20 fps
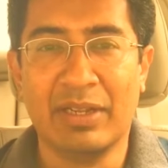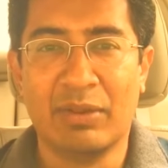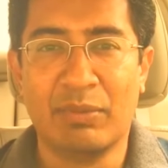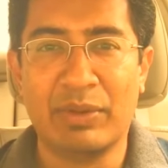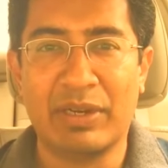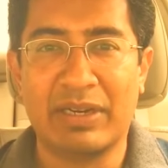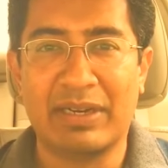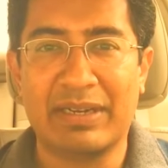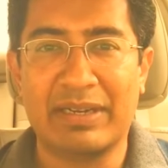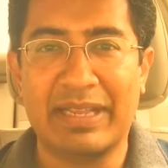
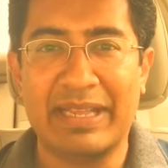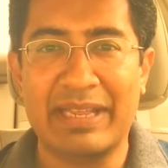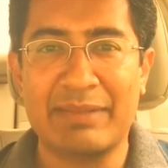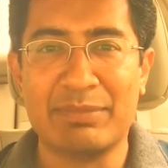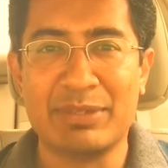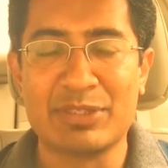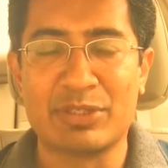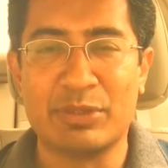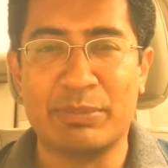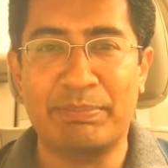We're
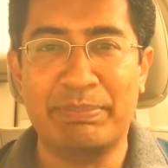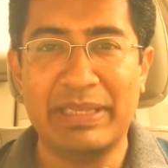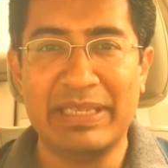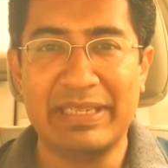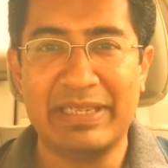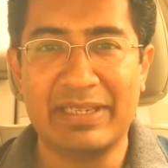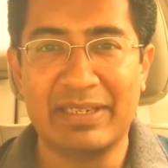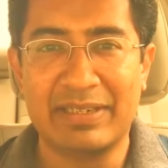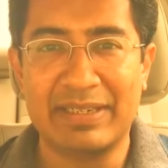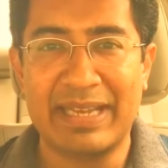able to
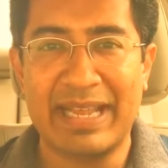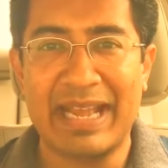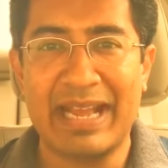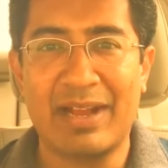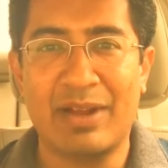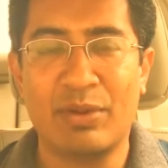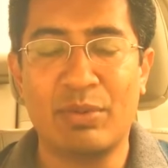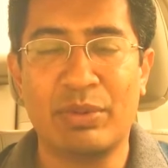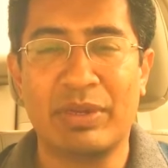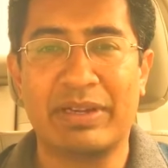be here
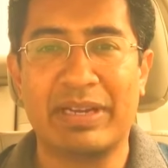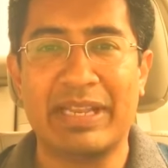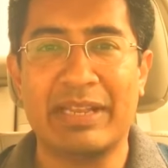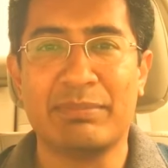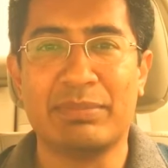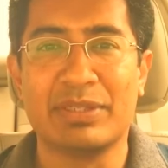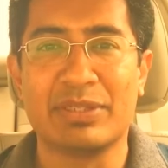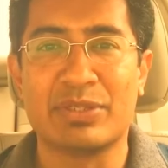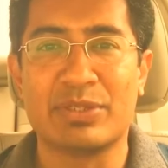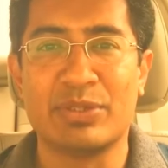now. We're
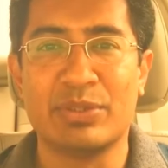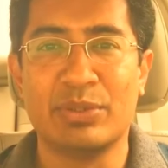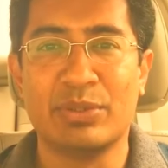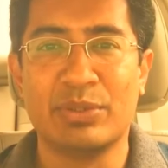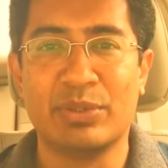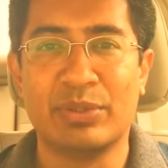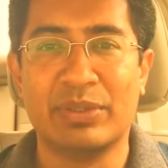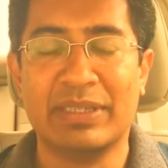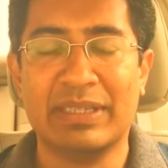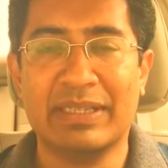able
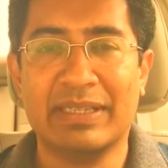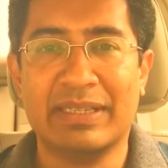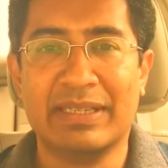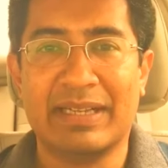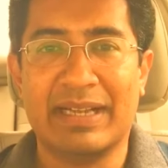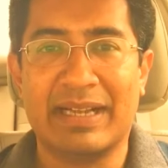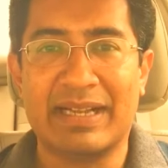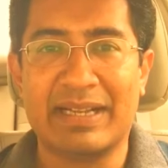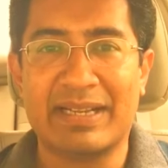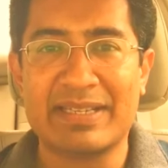to
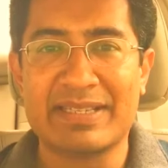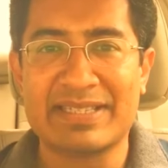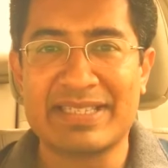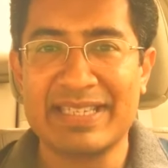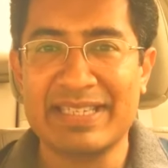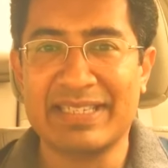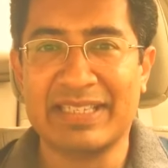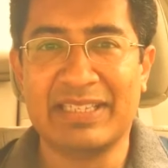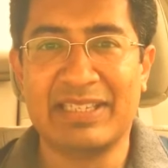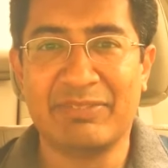
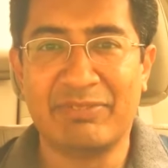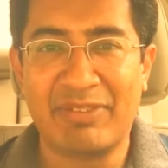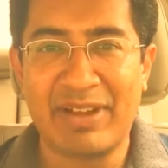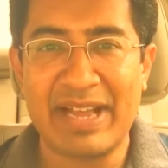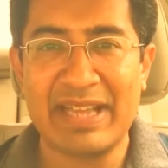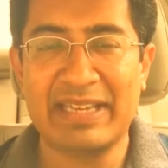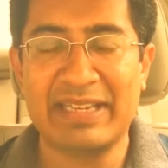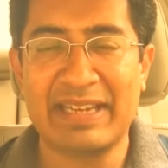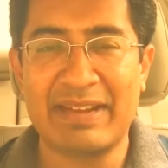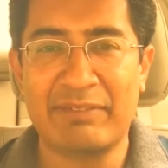see the
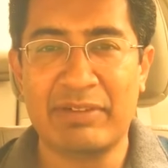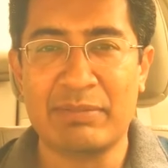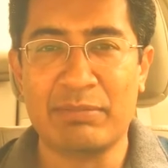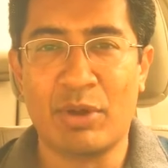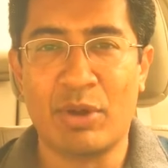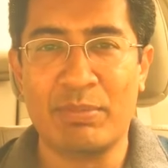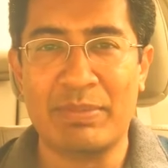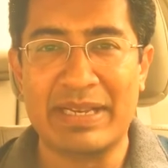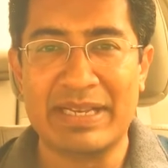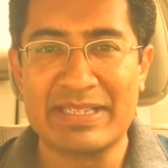divine in every
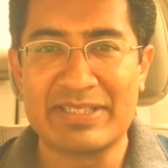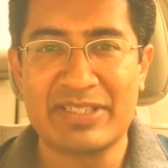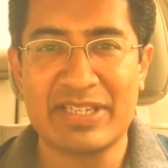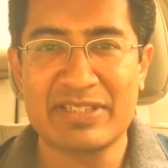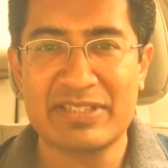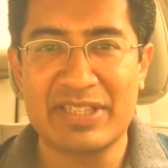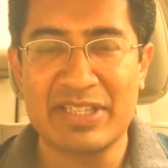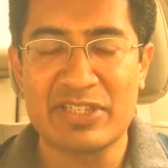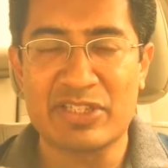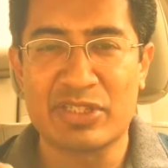moment. It's
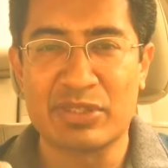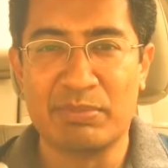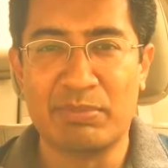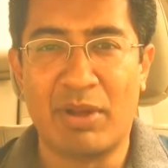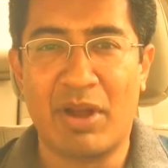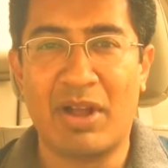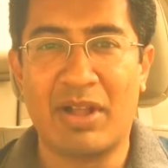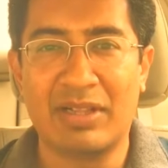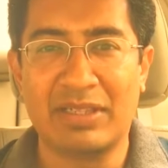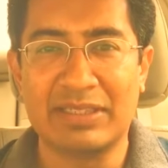just a
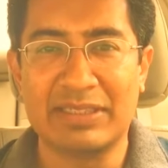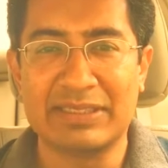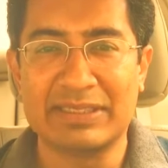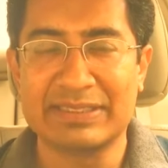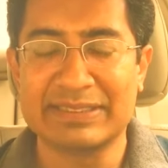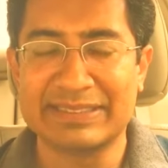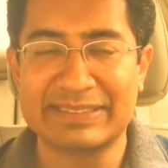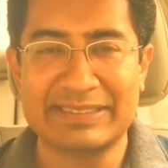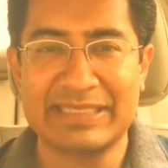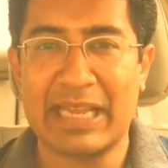
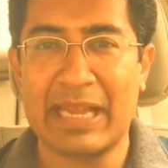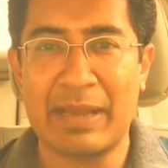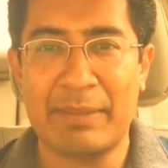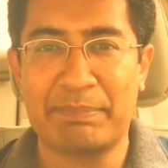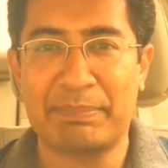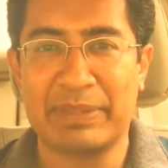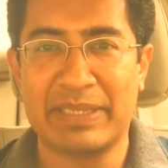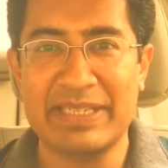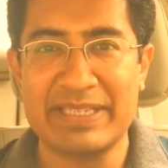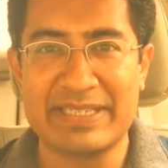small
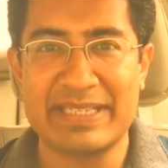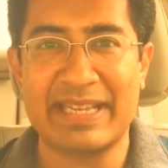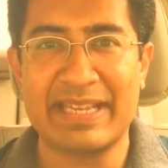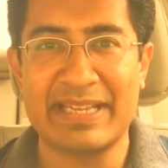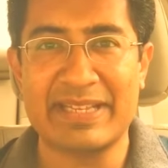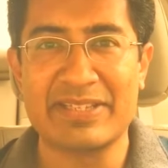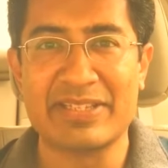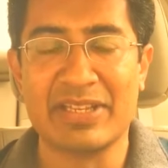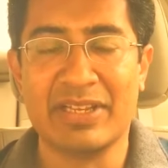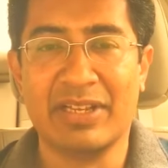step, he
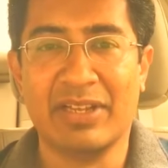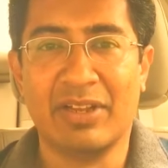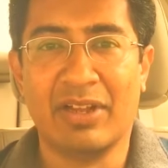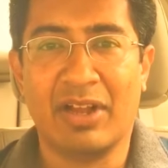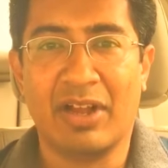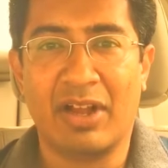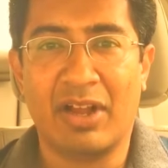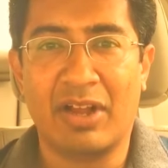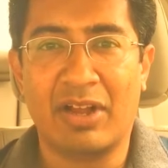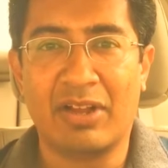says,
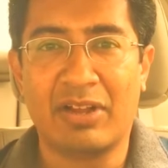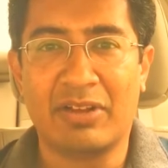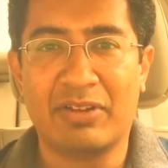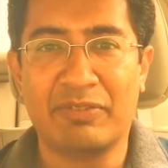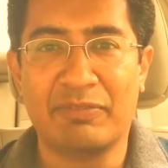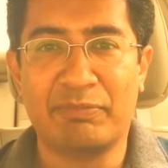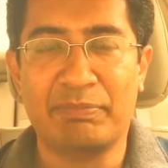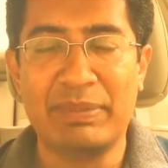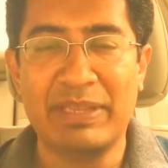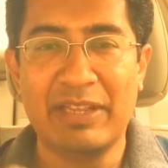
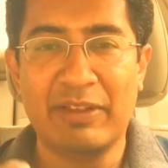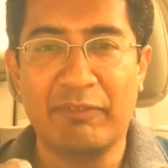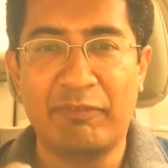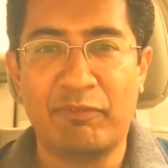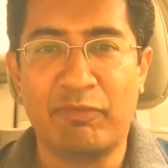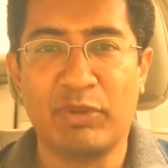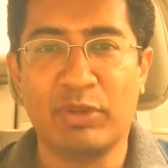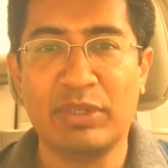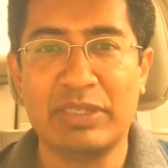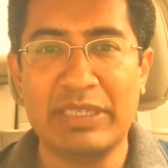of being
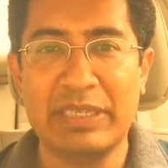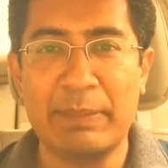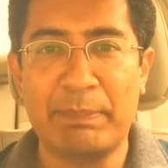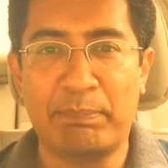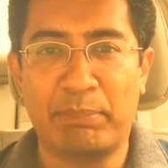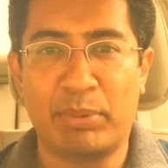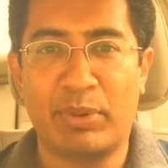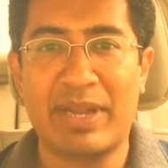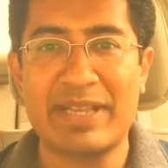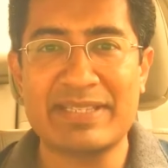fully
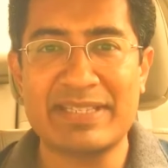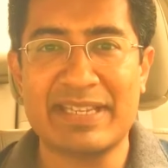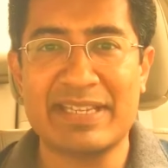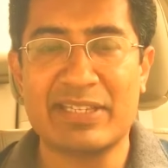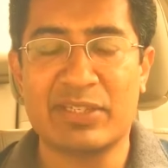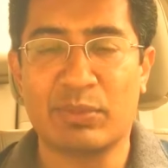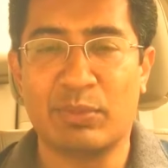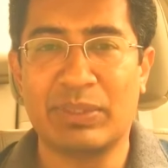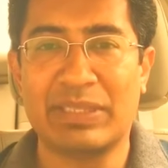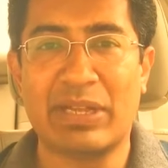
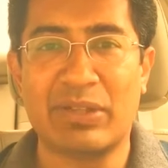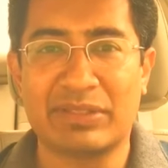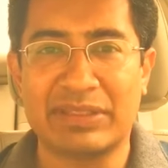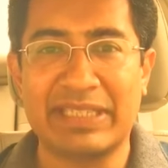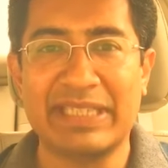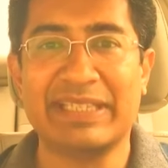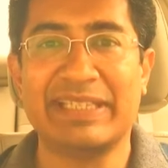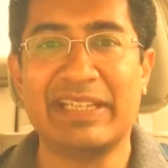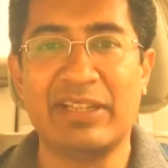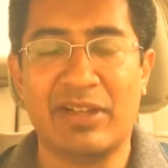present without
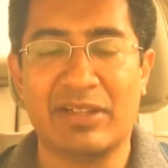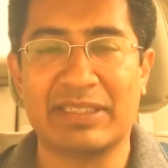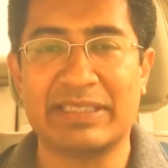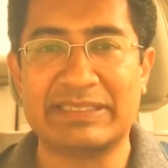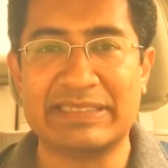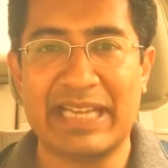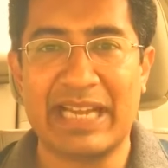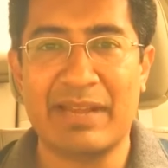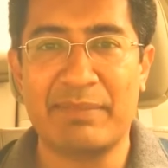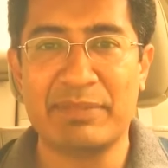thinking all the
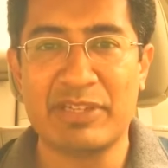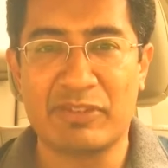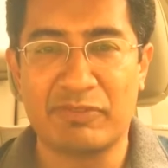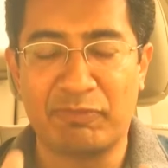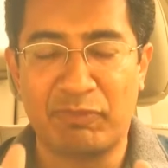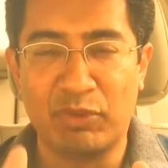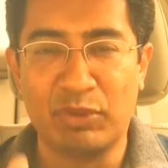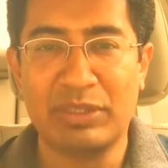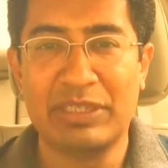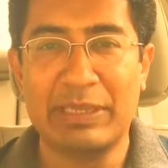time. Just
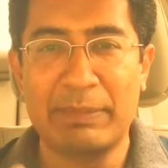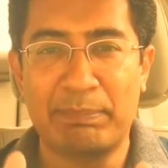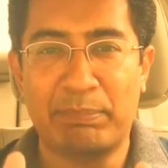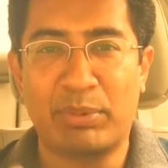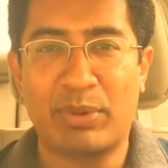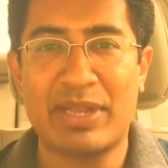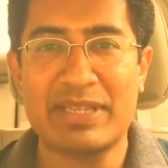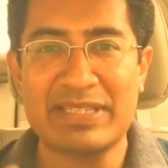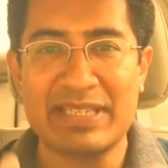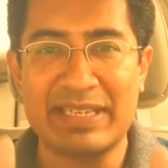fully
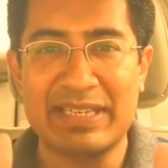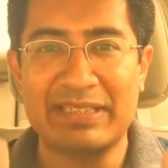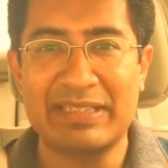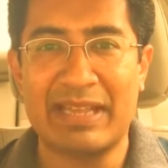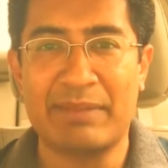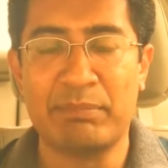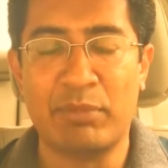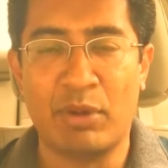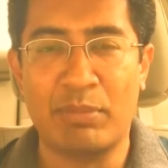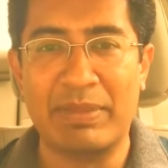present in
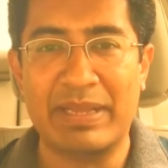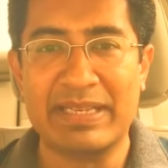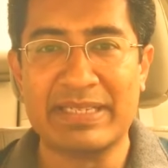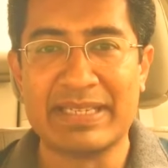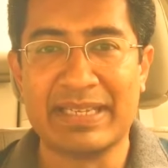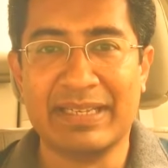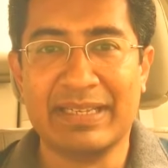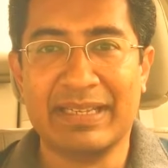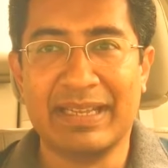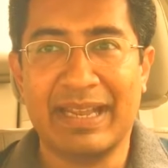that moment.